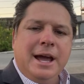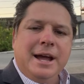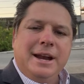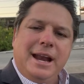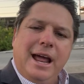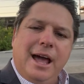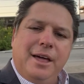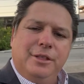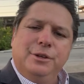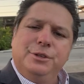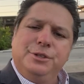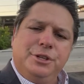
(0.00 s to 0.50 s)

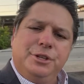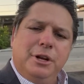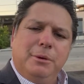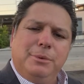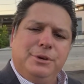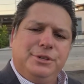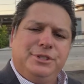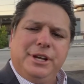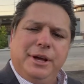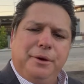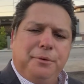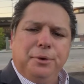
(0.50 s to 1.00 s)
Now, those
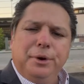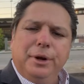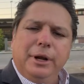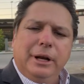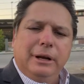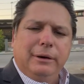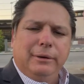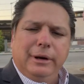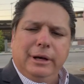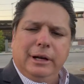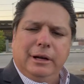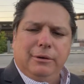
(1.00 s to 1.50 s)
numbers sound really,
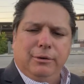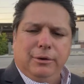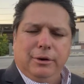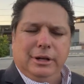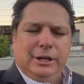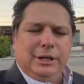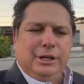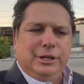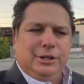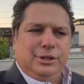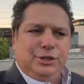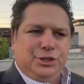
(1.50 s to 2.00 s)
really,
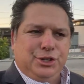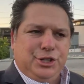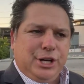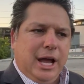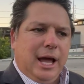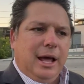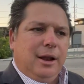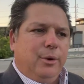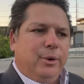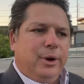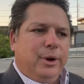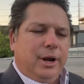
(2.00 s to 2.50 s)
really
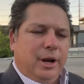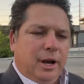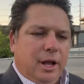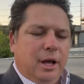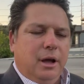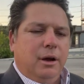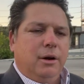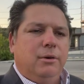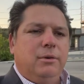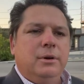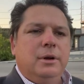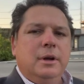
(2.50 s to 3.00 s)
shallow and
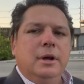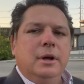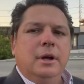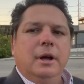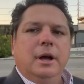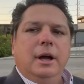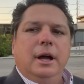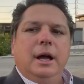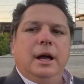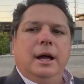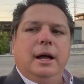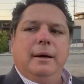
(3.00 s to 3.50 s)
low.
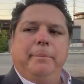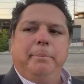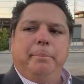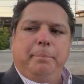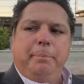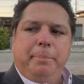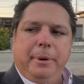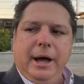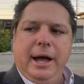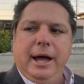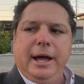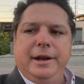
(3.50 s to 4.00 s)

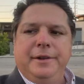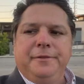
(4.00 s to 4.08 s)
But